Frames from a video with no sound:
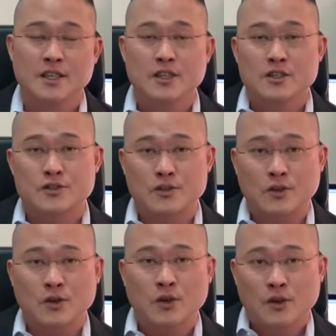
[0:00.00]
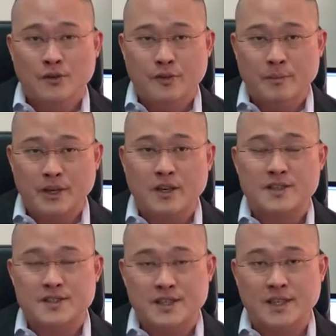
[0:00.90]
So,
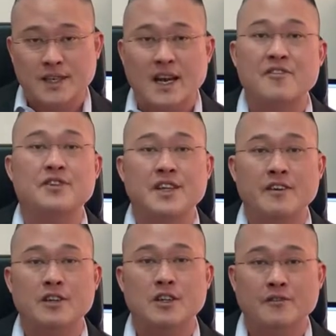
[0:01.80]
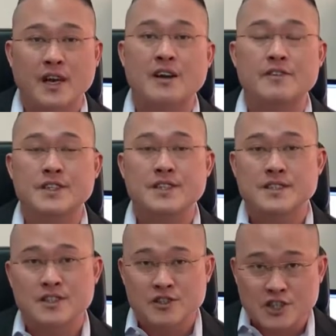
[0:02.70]
because the Affidavit of
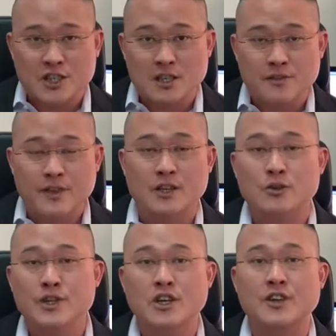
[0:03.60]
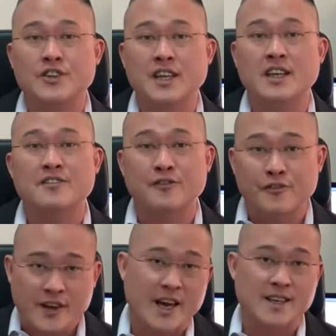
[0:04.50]
Evidence in Chief can only contain
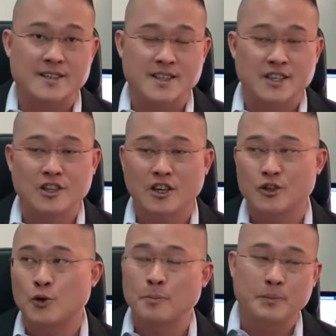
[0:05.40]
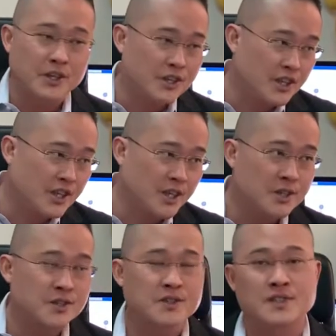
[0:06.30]
facts and not
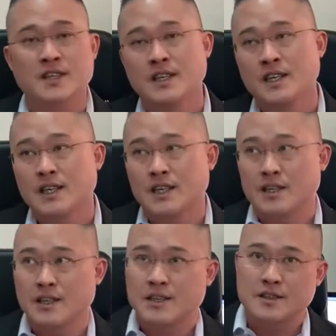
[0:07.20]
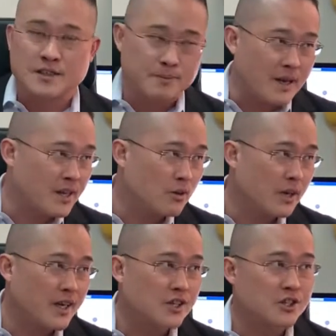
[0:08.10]
opinions,
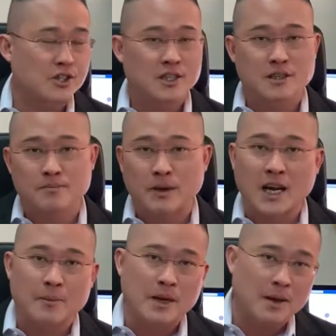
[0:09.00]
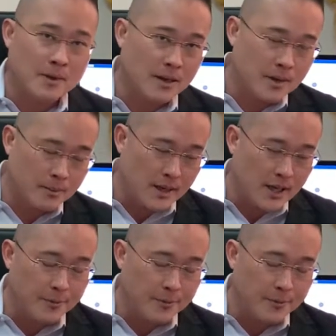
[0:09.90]
speculation, blah, blah, blah, blah, blah.